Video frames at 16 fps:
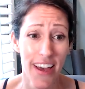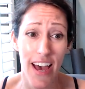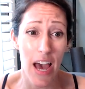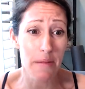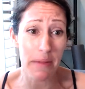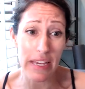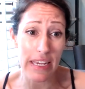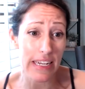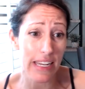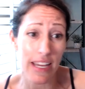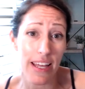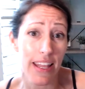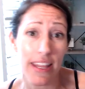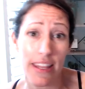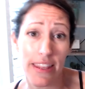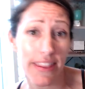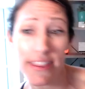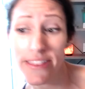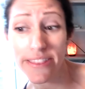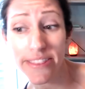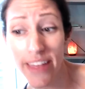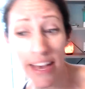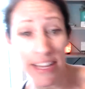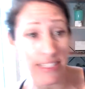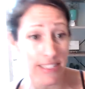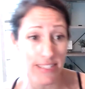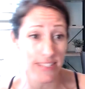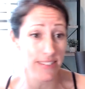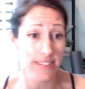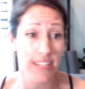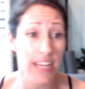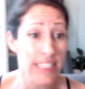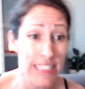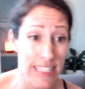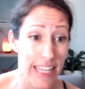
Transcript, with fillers: I mean, that's that's